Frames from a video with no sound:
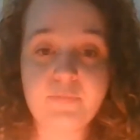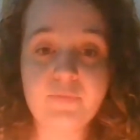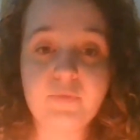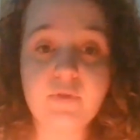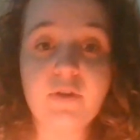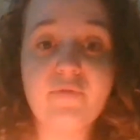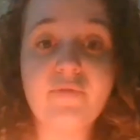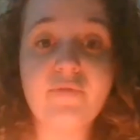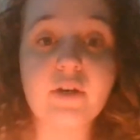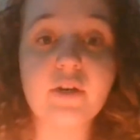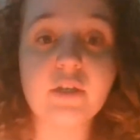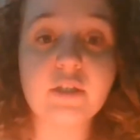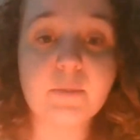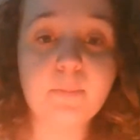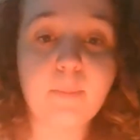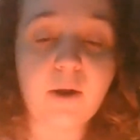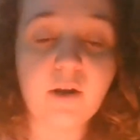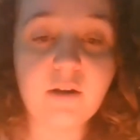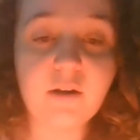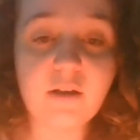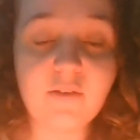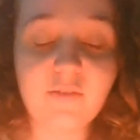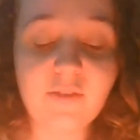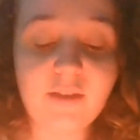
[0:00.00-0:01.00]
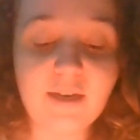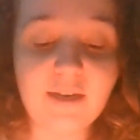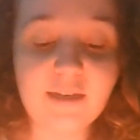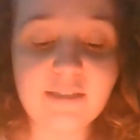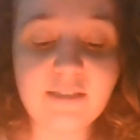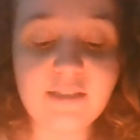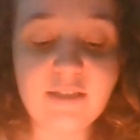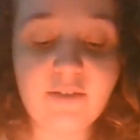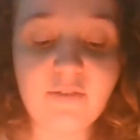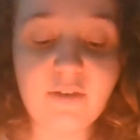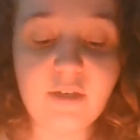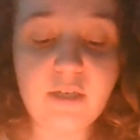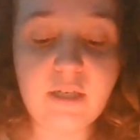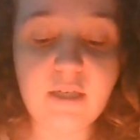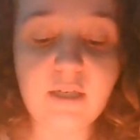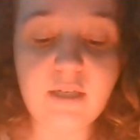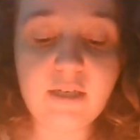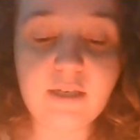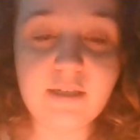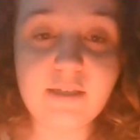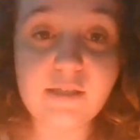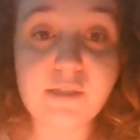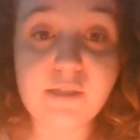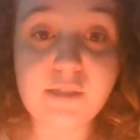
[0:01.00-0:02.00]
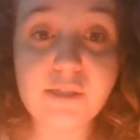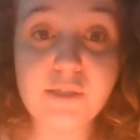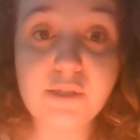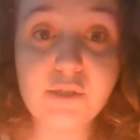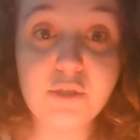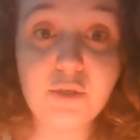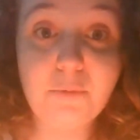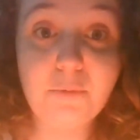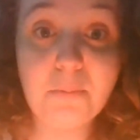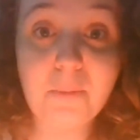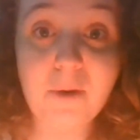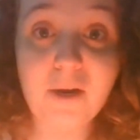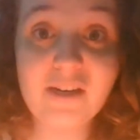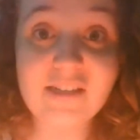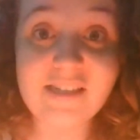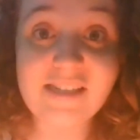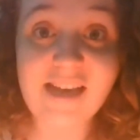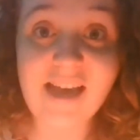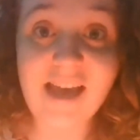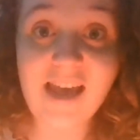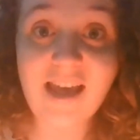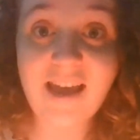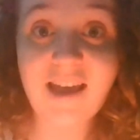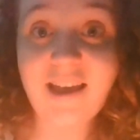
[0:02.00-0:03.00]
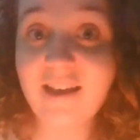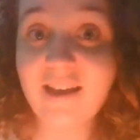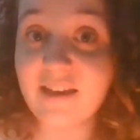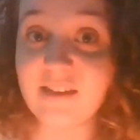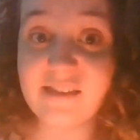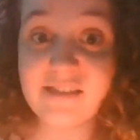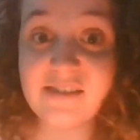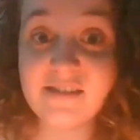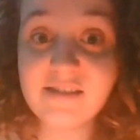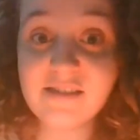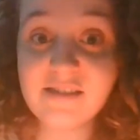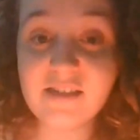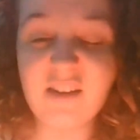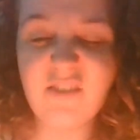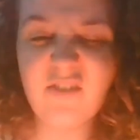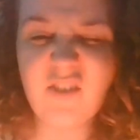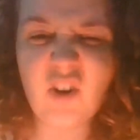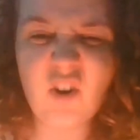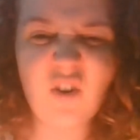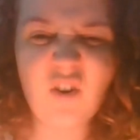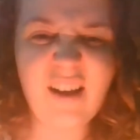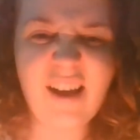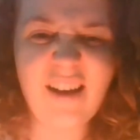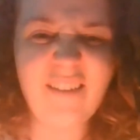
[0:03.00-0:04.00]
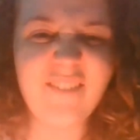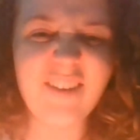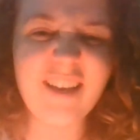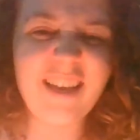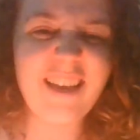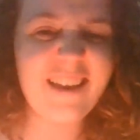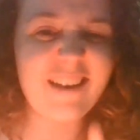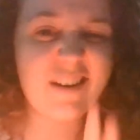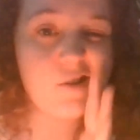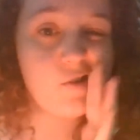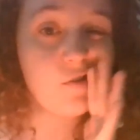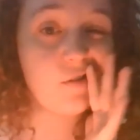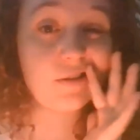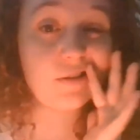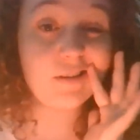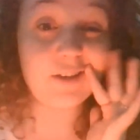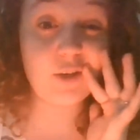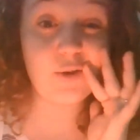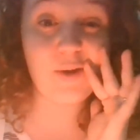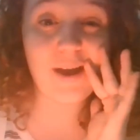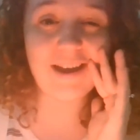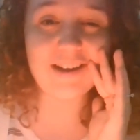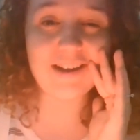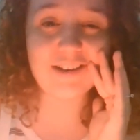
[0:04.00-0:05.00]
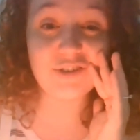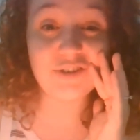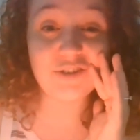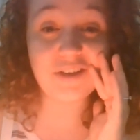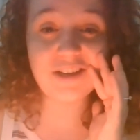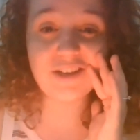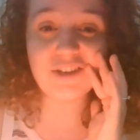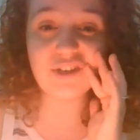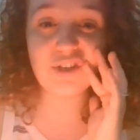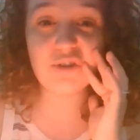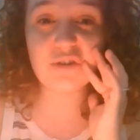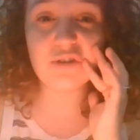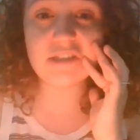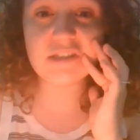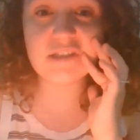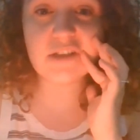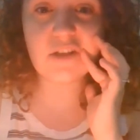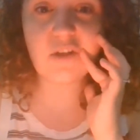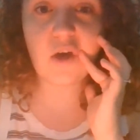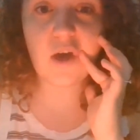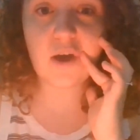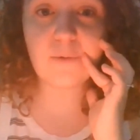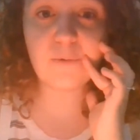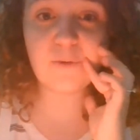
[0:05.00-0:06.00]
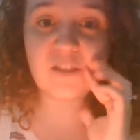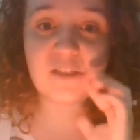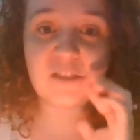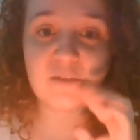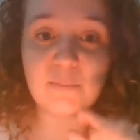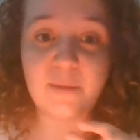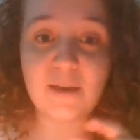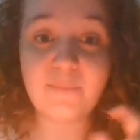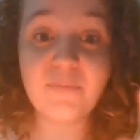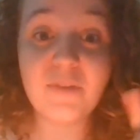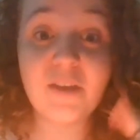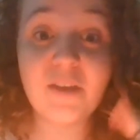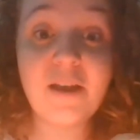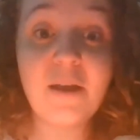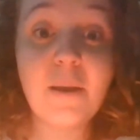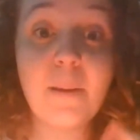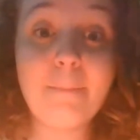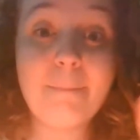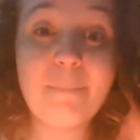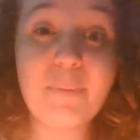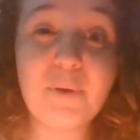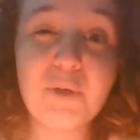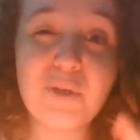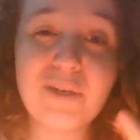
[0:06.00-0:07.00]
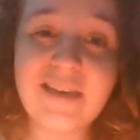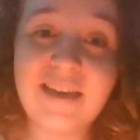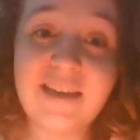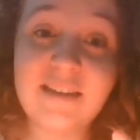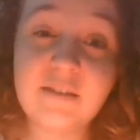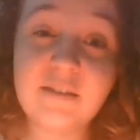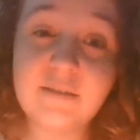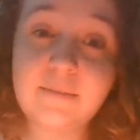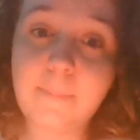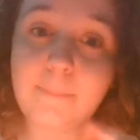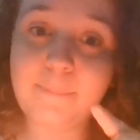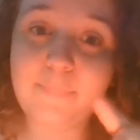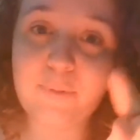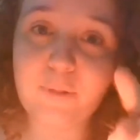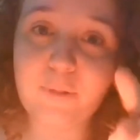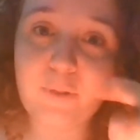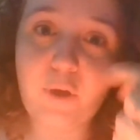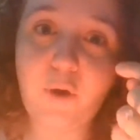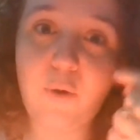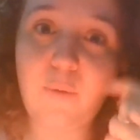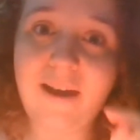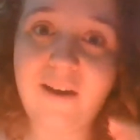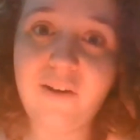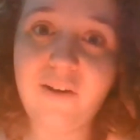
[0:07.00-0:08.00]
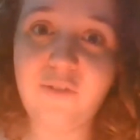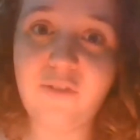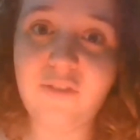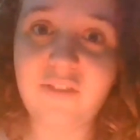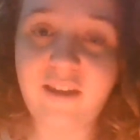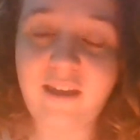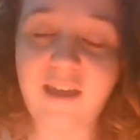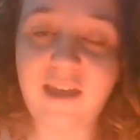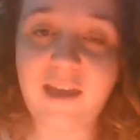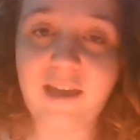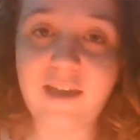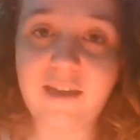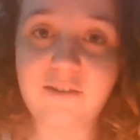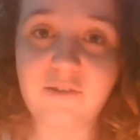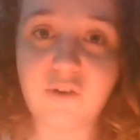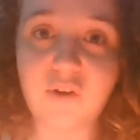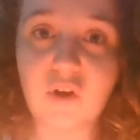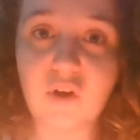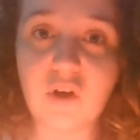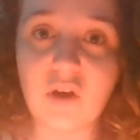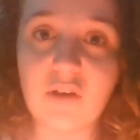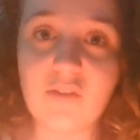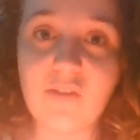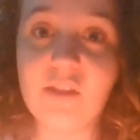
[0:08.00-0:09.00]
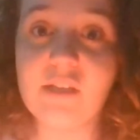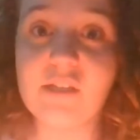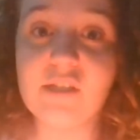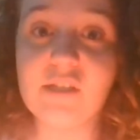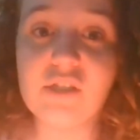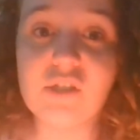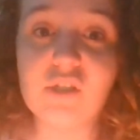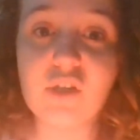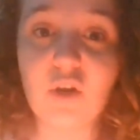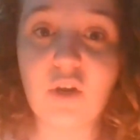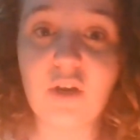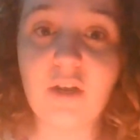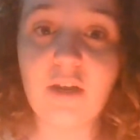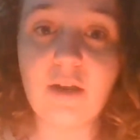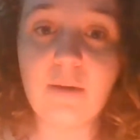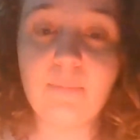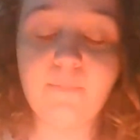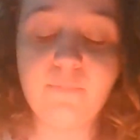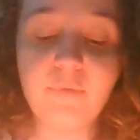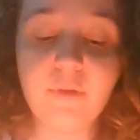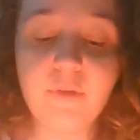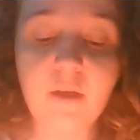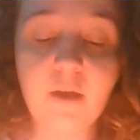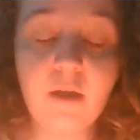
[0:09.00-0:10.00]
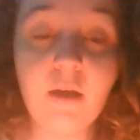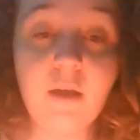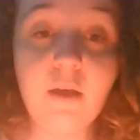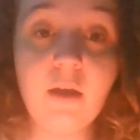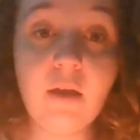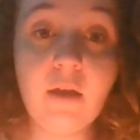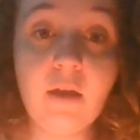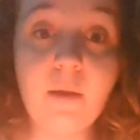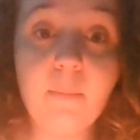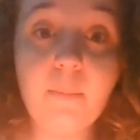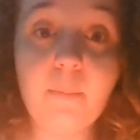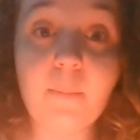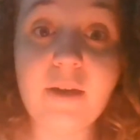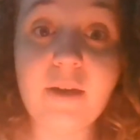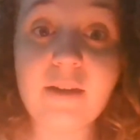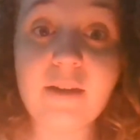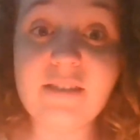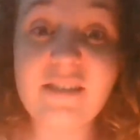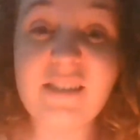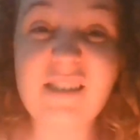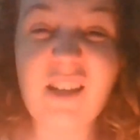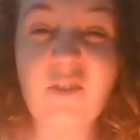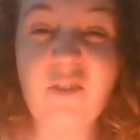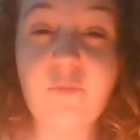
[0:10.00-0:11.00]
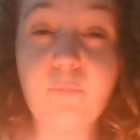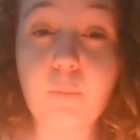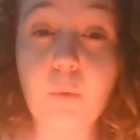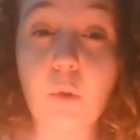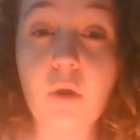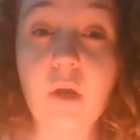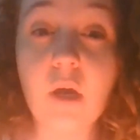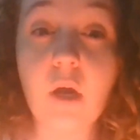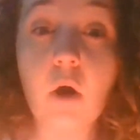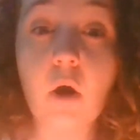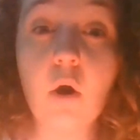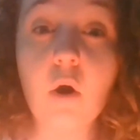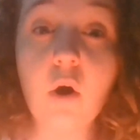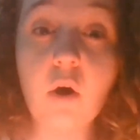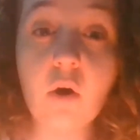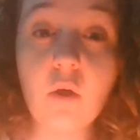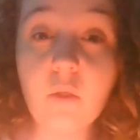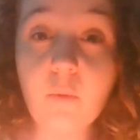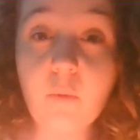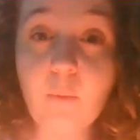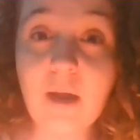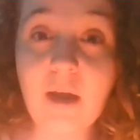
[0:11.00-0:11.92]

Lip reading: The first part of the activity is to pretend, if you don't have a candle, you actually can do this along with me. Pretend to blow out the candle on this screen. But instead of blowing it all the way